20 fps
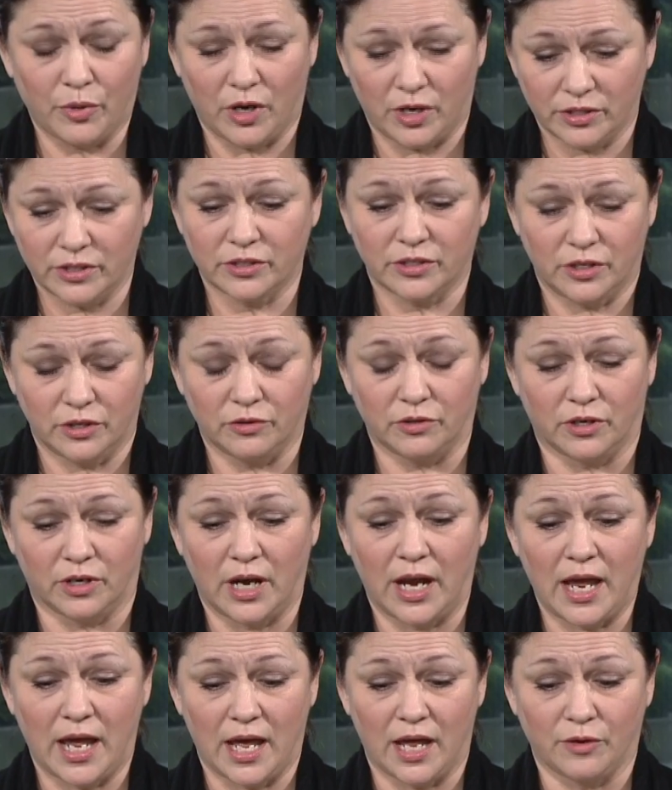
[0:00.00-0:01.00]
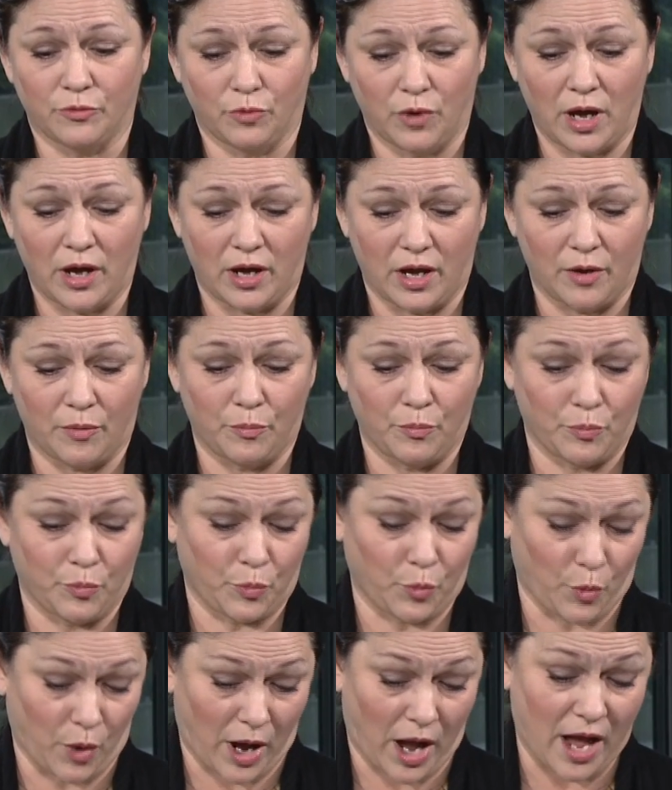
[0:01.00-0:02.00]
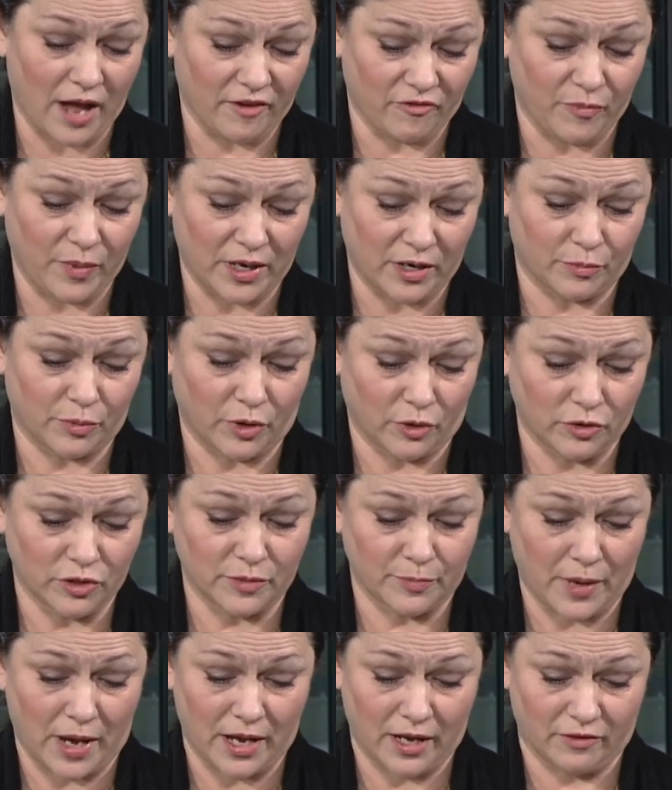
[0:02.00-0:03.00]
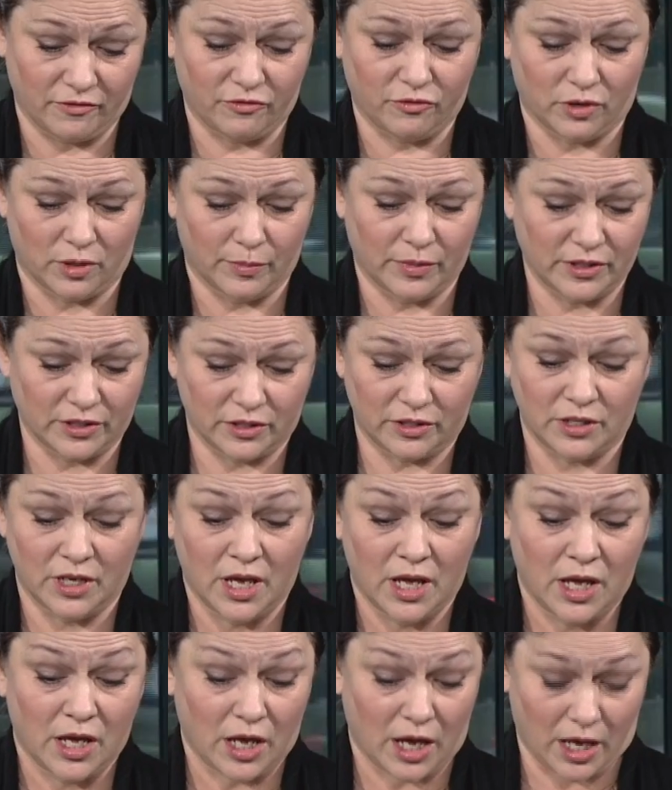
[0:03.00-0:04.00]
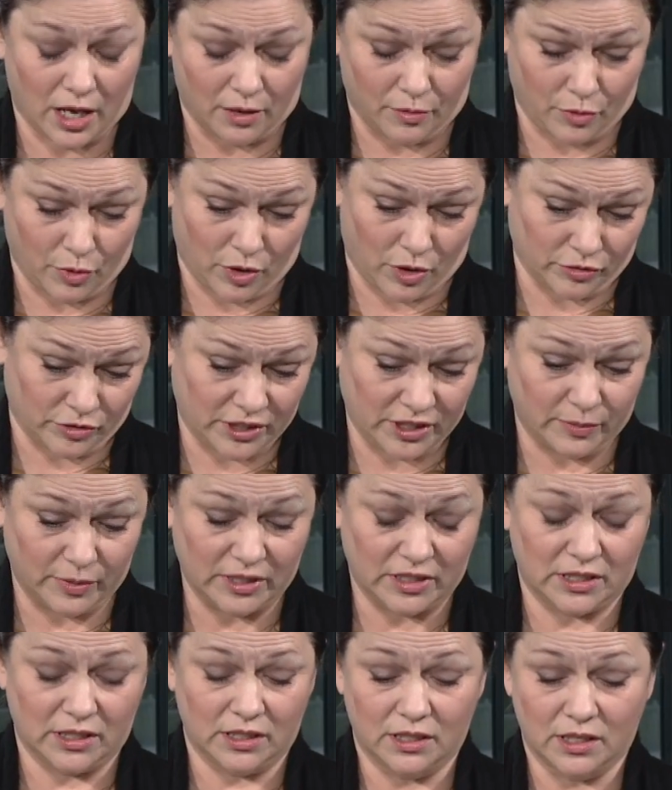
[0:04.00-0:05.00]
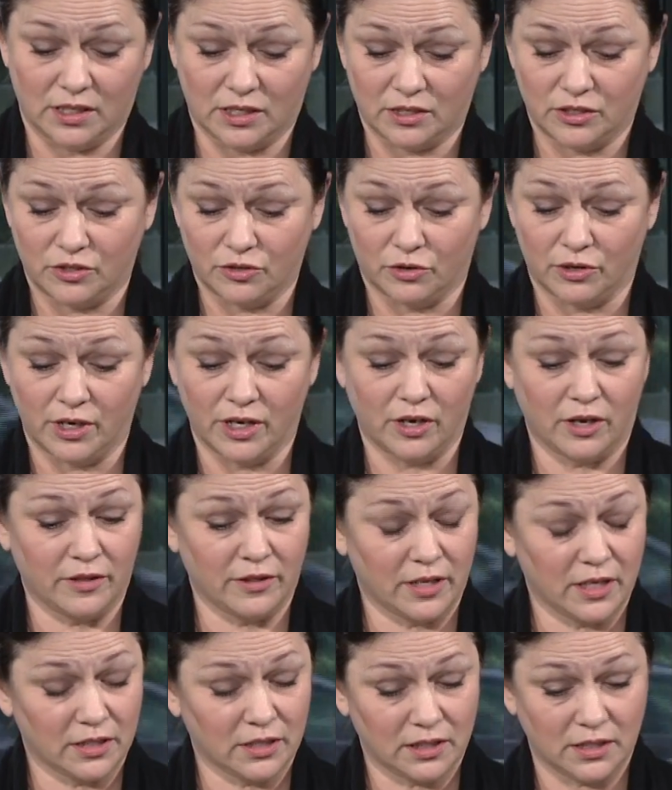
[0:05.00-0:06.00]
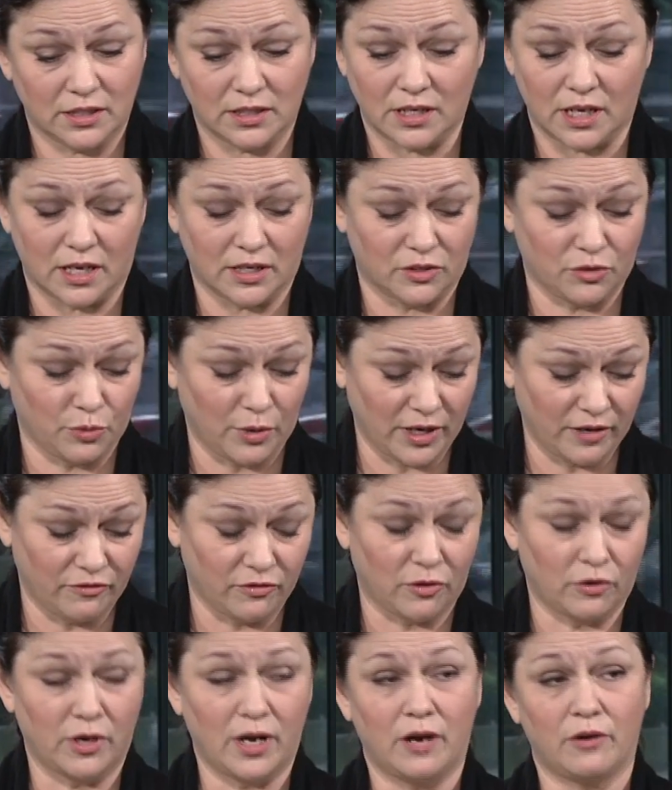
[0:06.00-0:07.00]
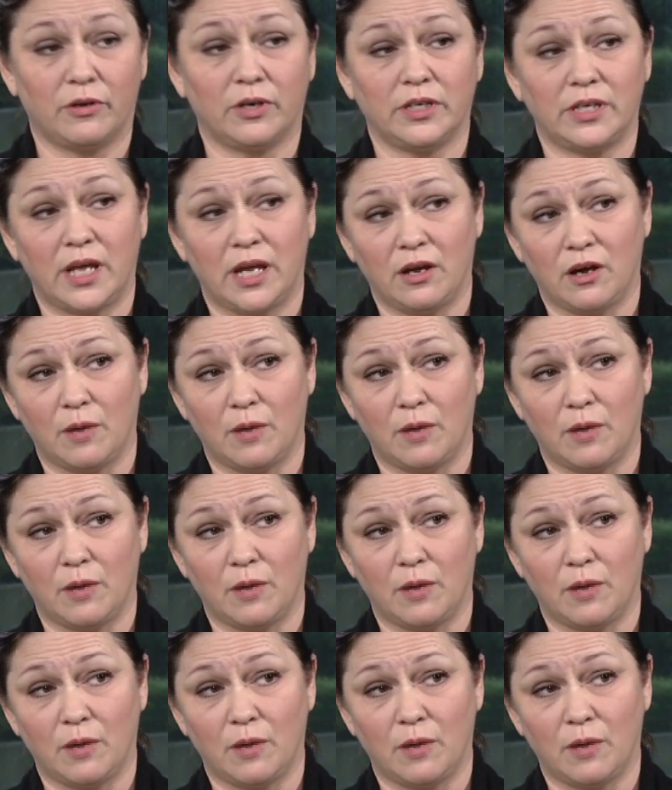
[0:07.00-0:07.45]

prosecutor, and I have been approached by informants. CBC did a story on this, 24-hour-a-day